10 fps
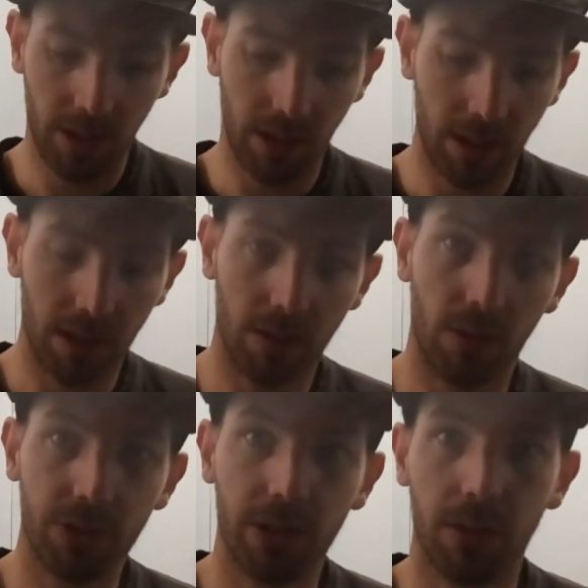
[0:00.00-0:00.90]

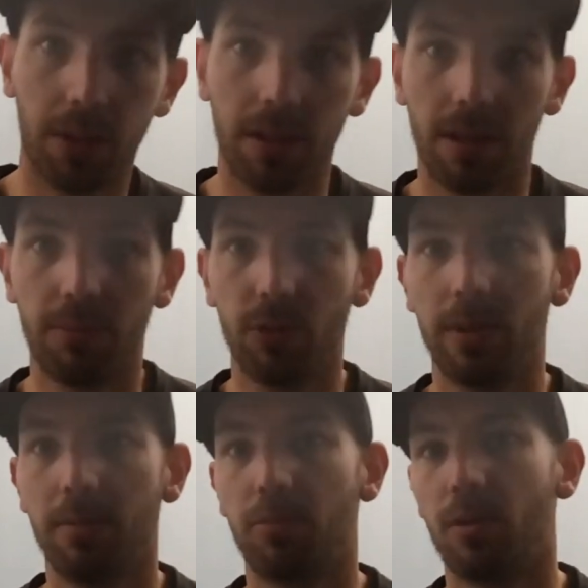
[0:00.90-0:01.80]
Also, what comes
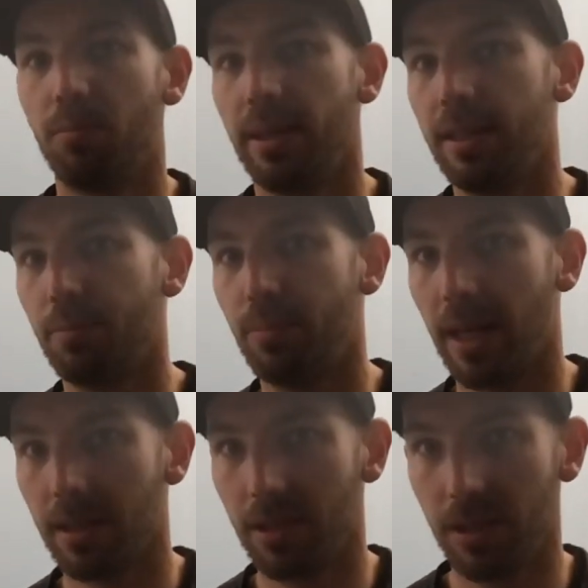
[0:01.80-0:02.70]
with the complete
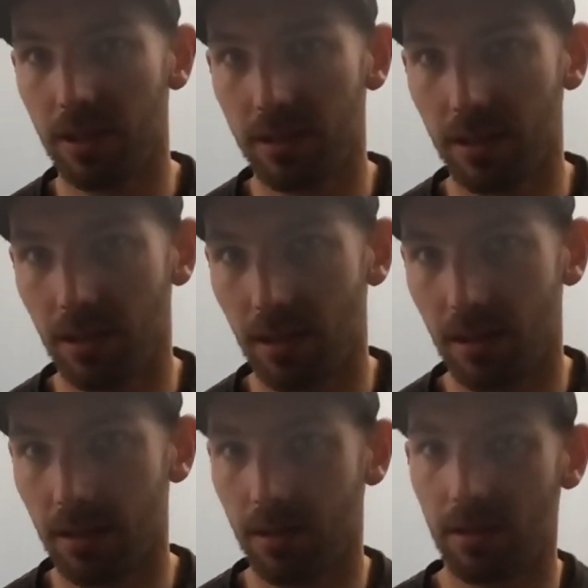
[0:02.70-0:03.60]
package is
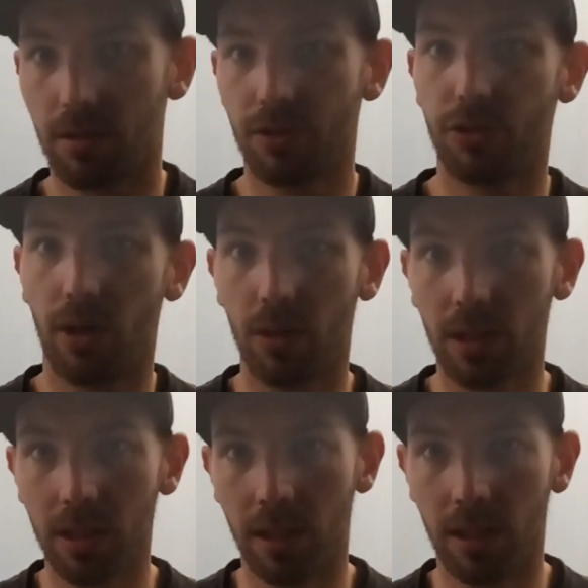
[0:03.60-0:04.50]
the controller.